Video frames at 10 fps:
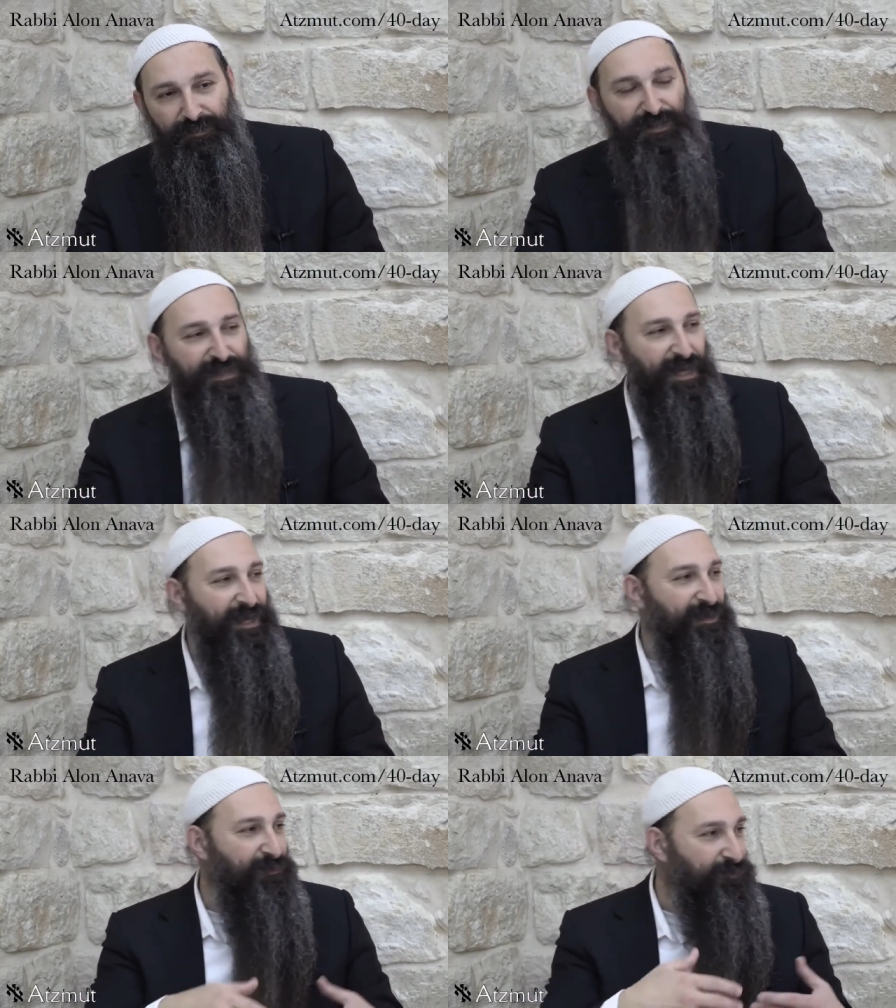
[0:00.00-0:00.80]
The
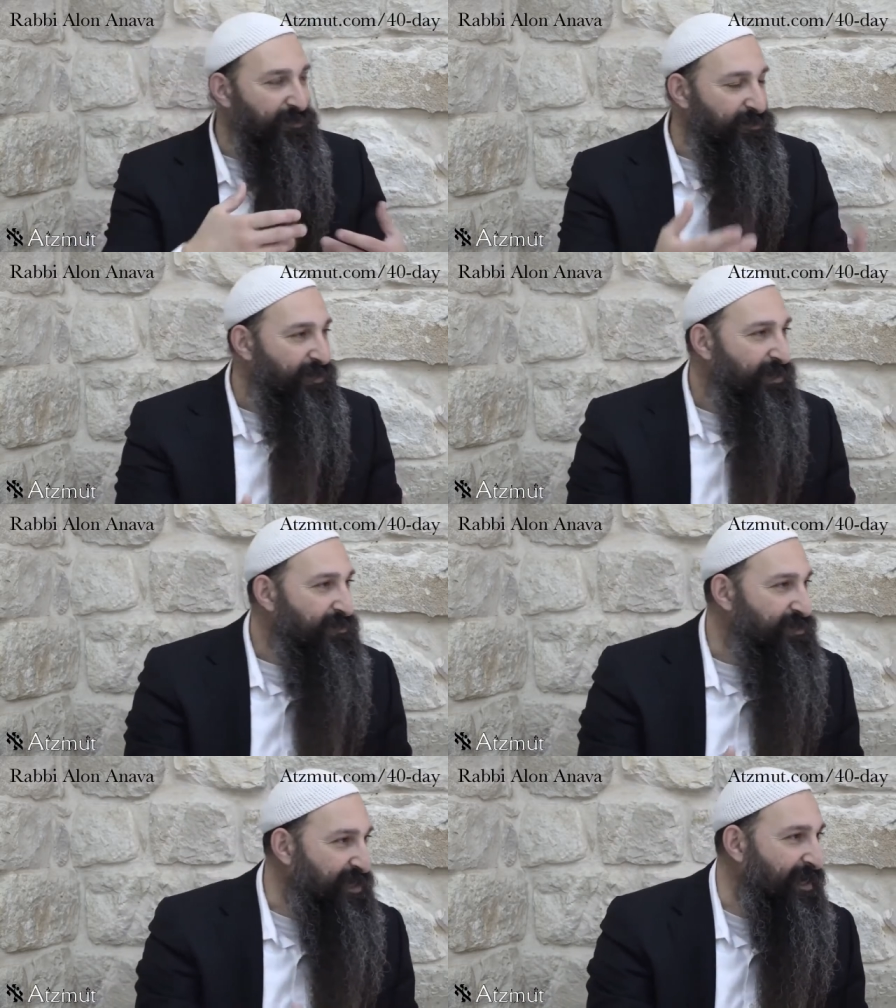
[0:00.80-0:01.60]
second, in,
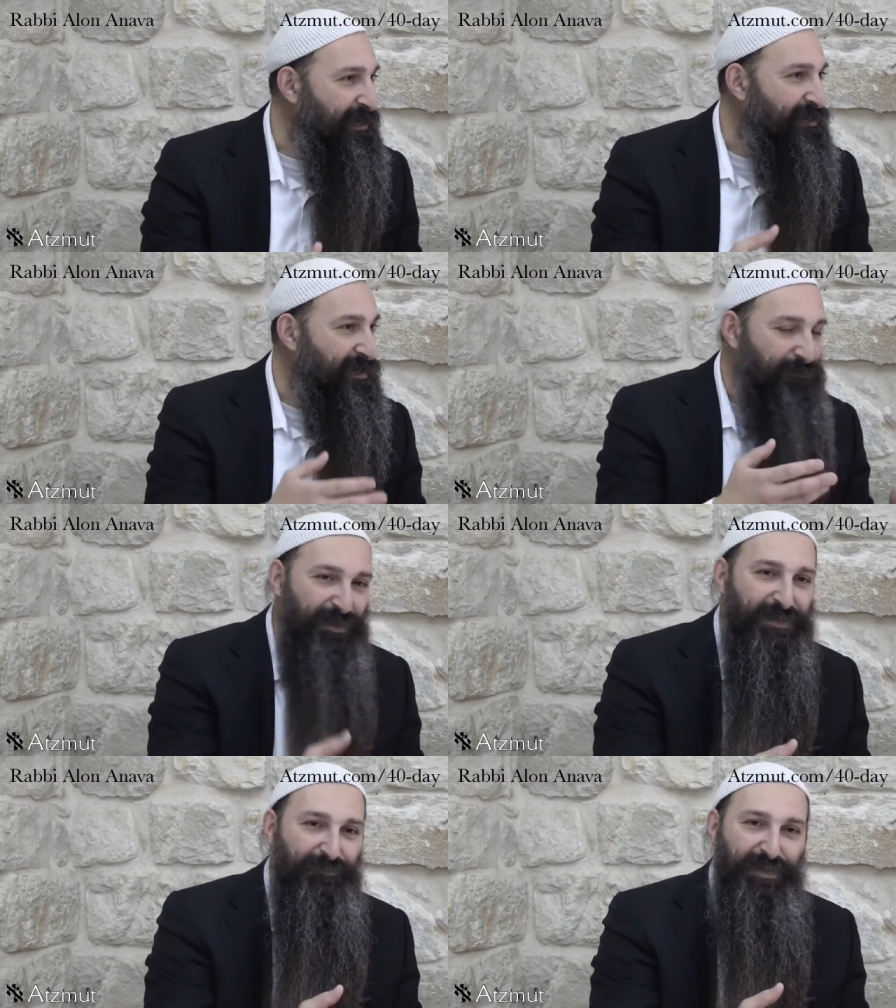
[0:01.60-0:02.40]
the second that in
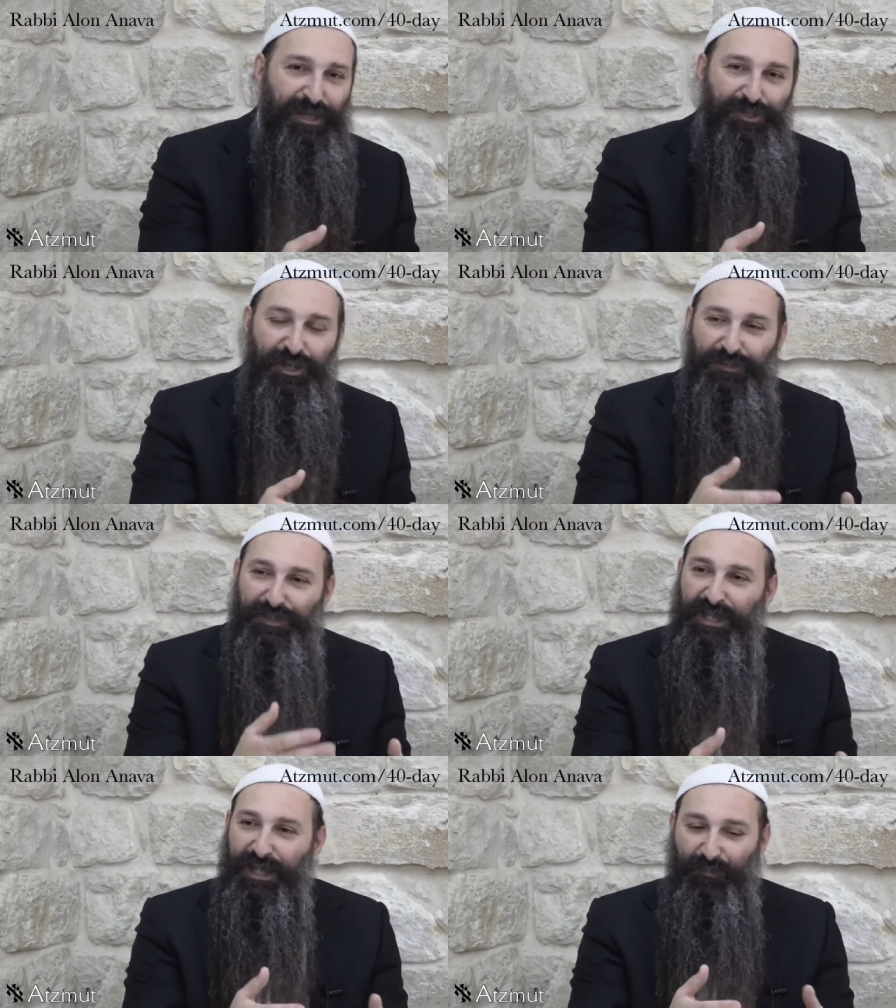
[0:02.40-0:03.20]
Beit Hamikdash, the
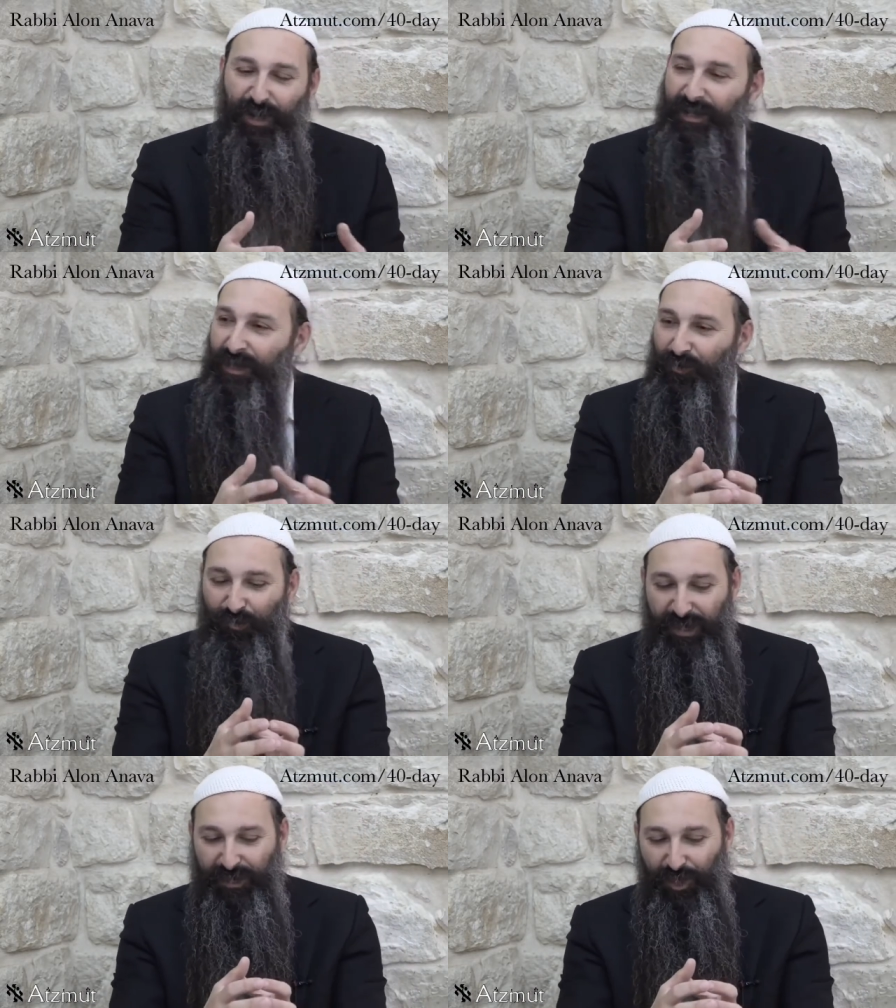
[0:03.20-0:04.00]
second one,
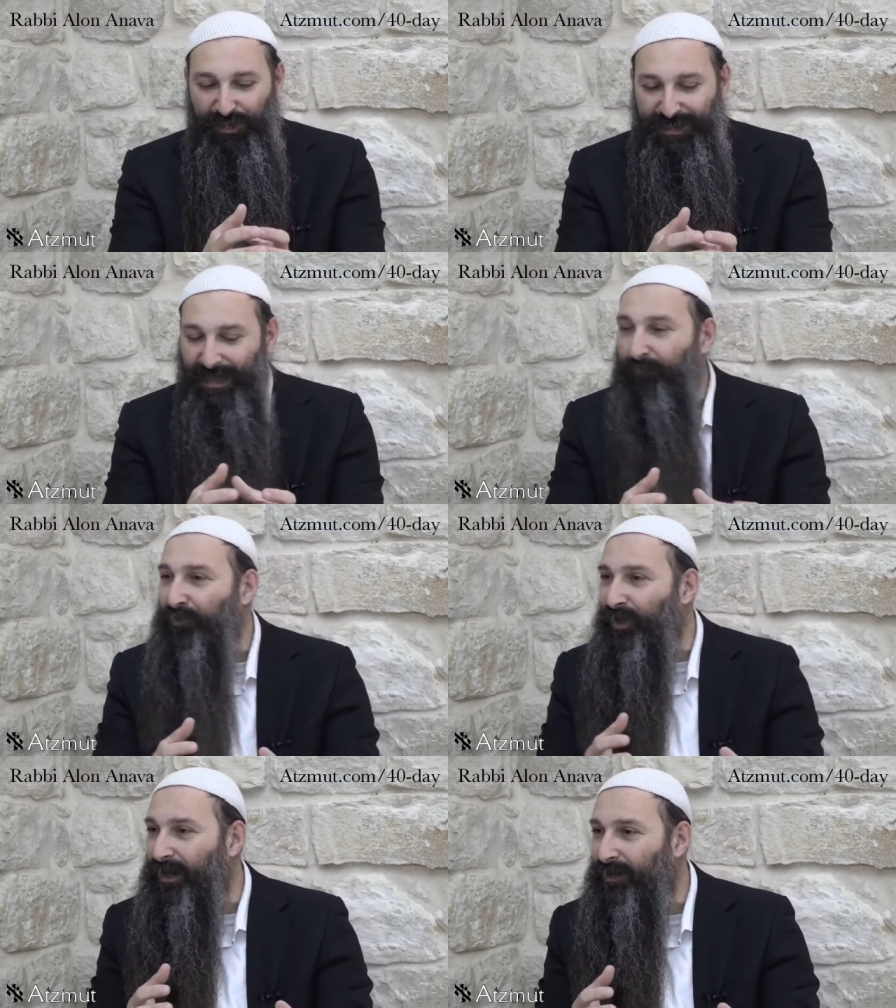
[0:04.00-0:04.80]
we got
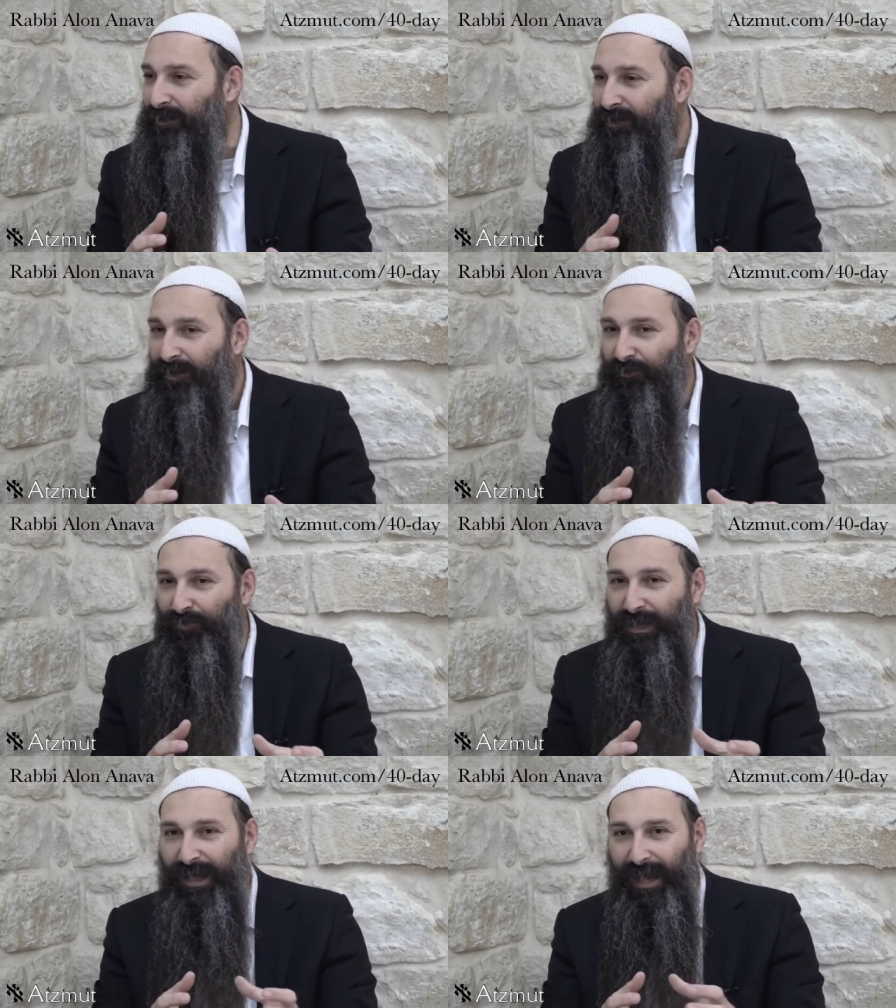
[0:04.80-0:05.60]
separated,
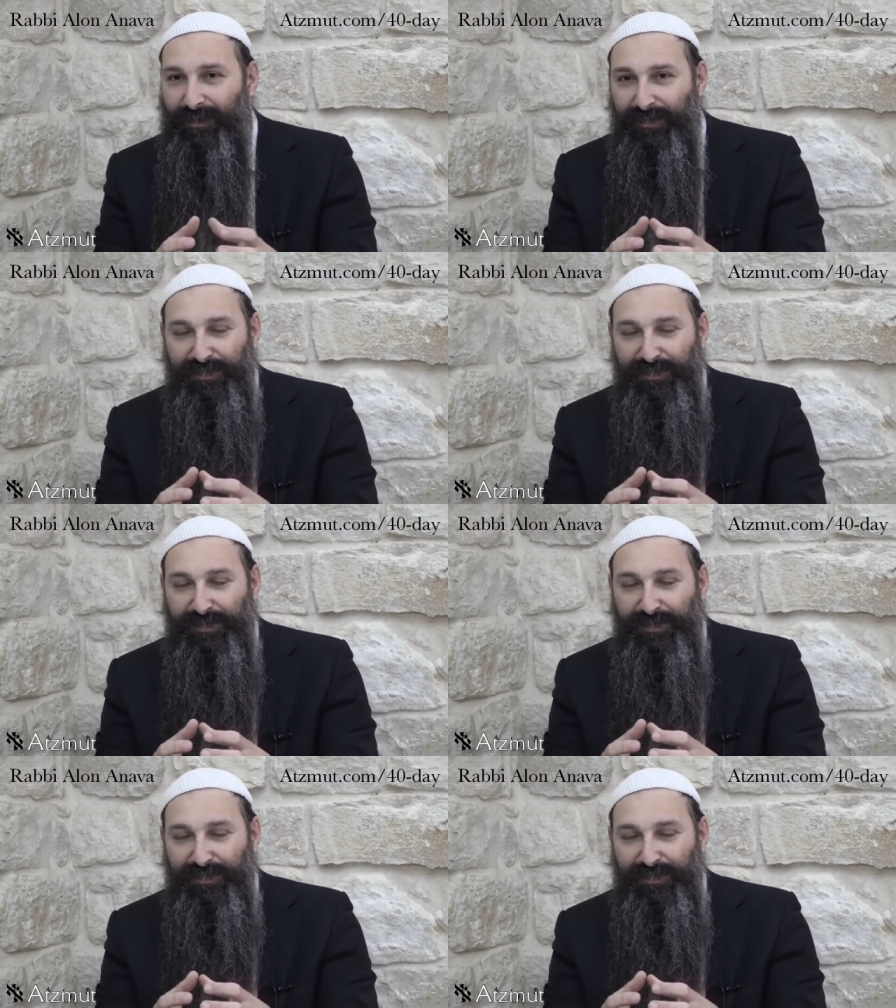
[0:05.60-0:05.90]
we had